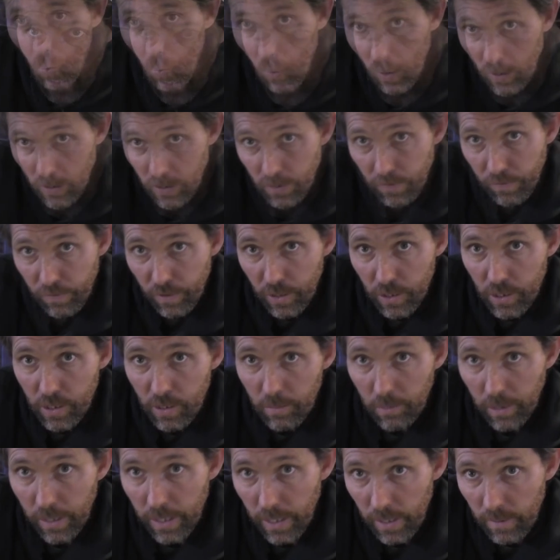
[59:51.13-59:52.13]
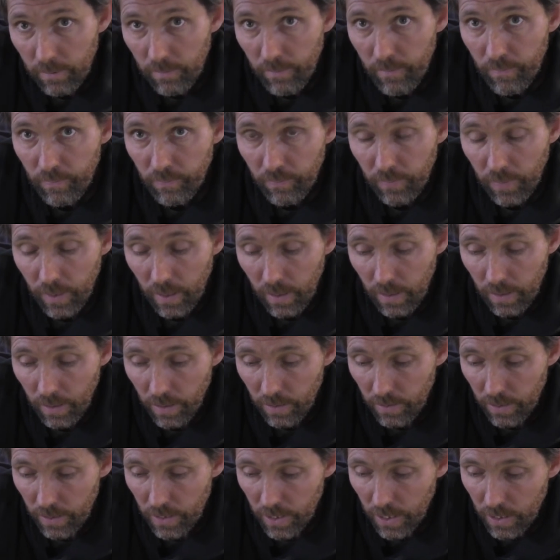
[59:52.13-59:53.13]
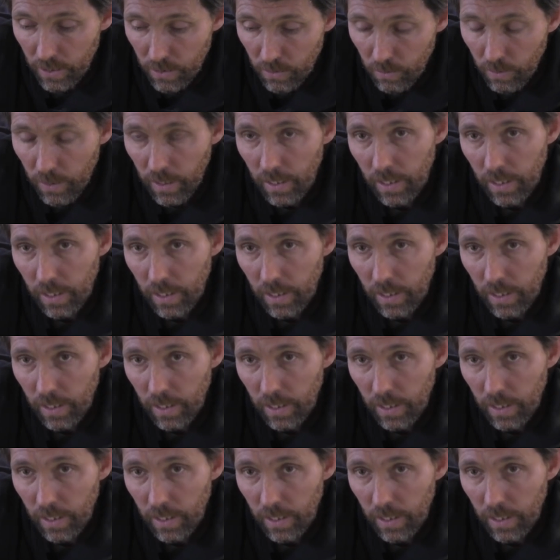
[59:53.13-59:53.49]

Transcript: Once you finish the bleeding, the test